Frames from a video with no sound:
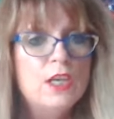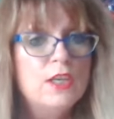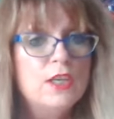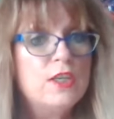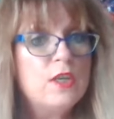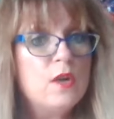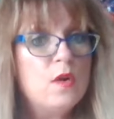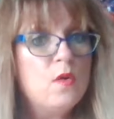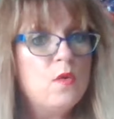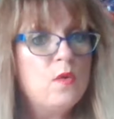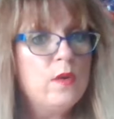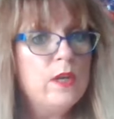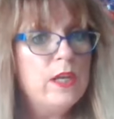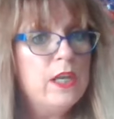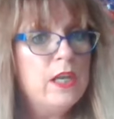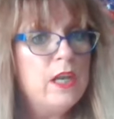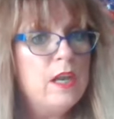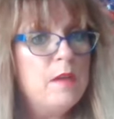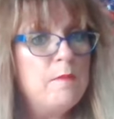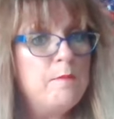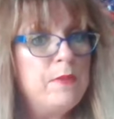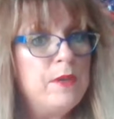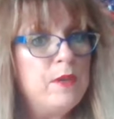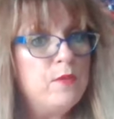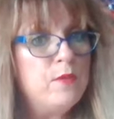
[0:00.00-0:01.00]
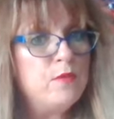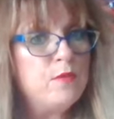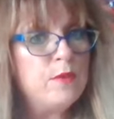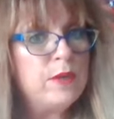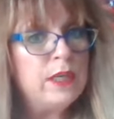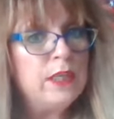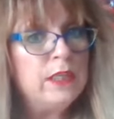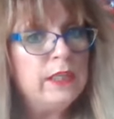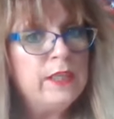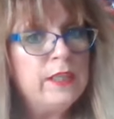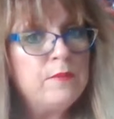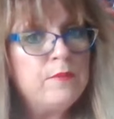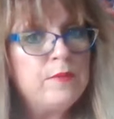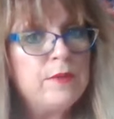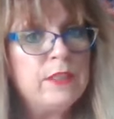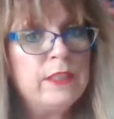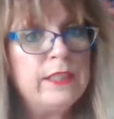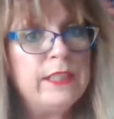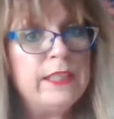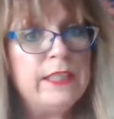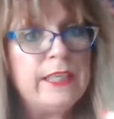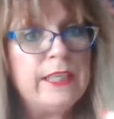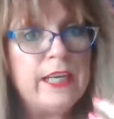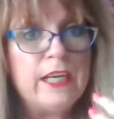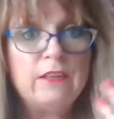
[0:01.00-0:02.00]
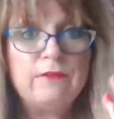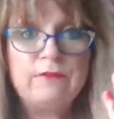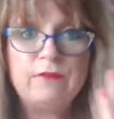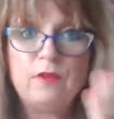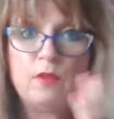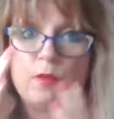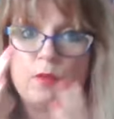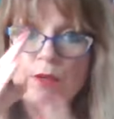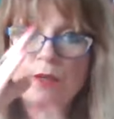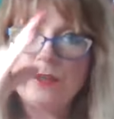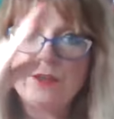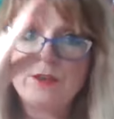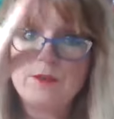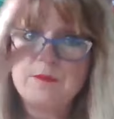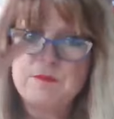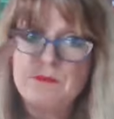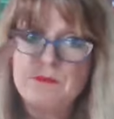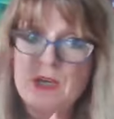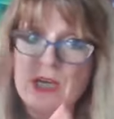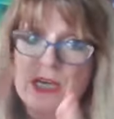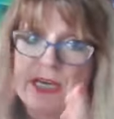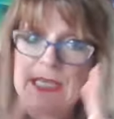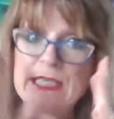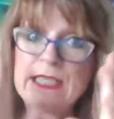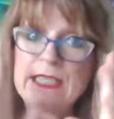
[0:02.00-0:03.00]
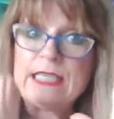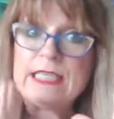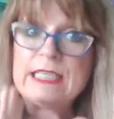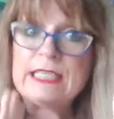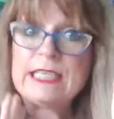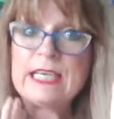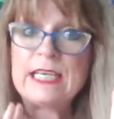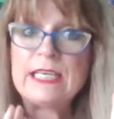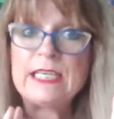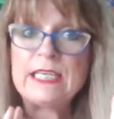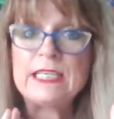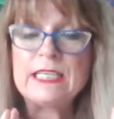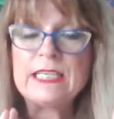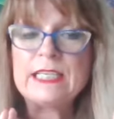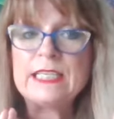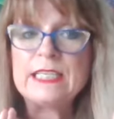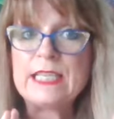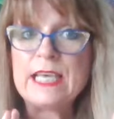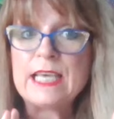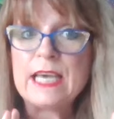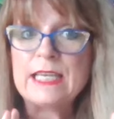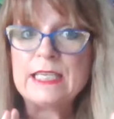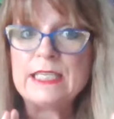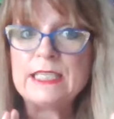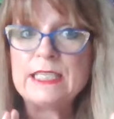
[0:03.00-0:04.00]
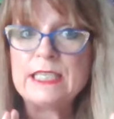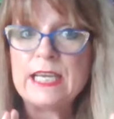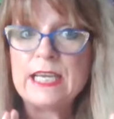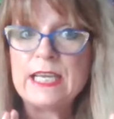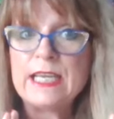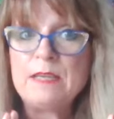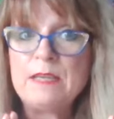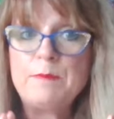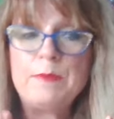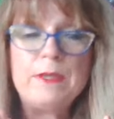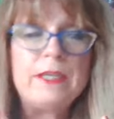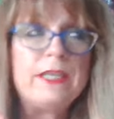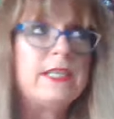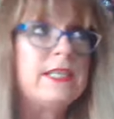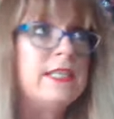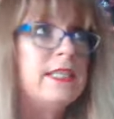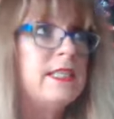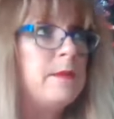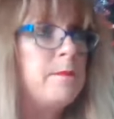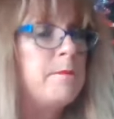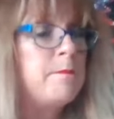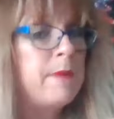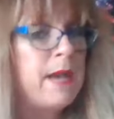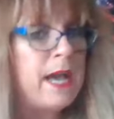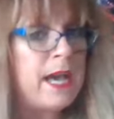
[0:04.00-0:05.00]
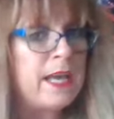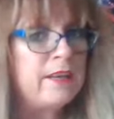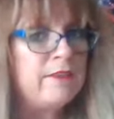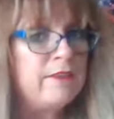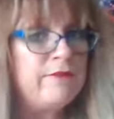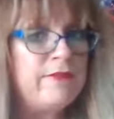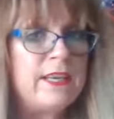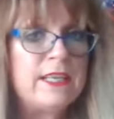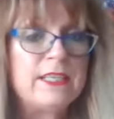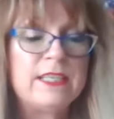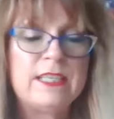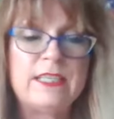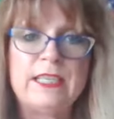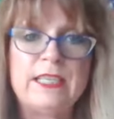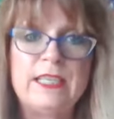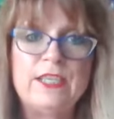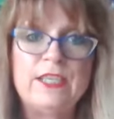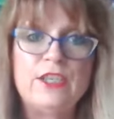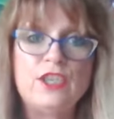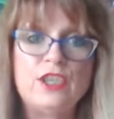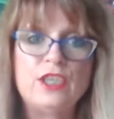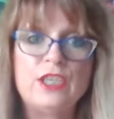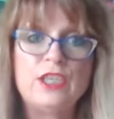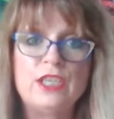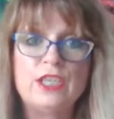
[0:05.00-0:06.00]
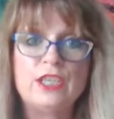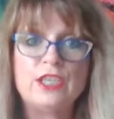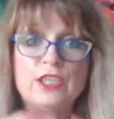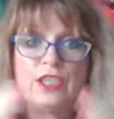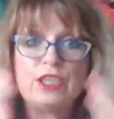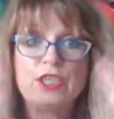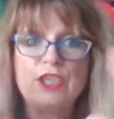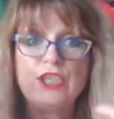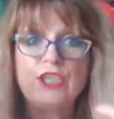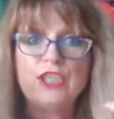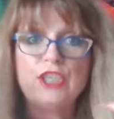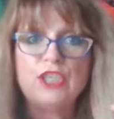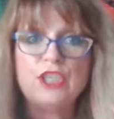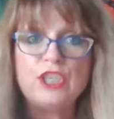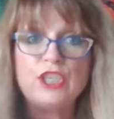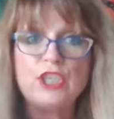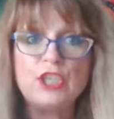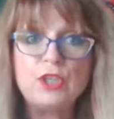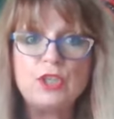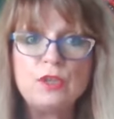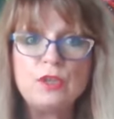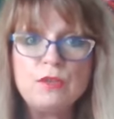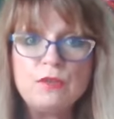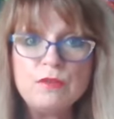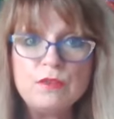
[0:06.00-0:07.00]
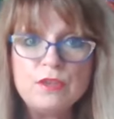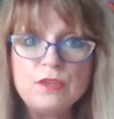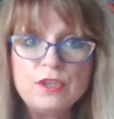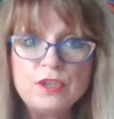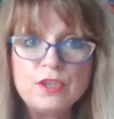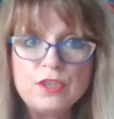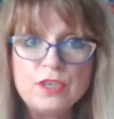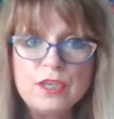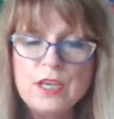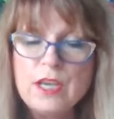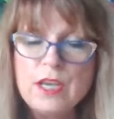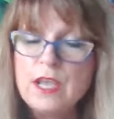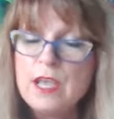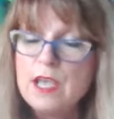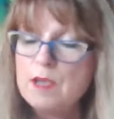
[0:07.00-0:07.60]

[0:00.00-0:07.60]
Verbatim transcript: So be really, really careful where your mindset is that day because the manifestation is huge.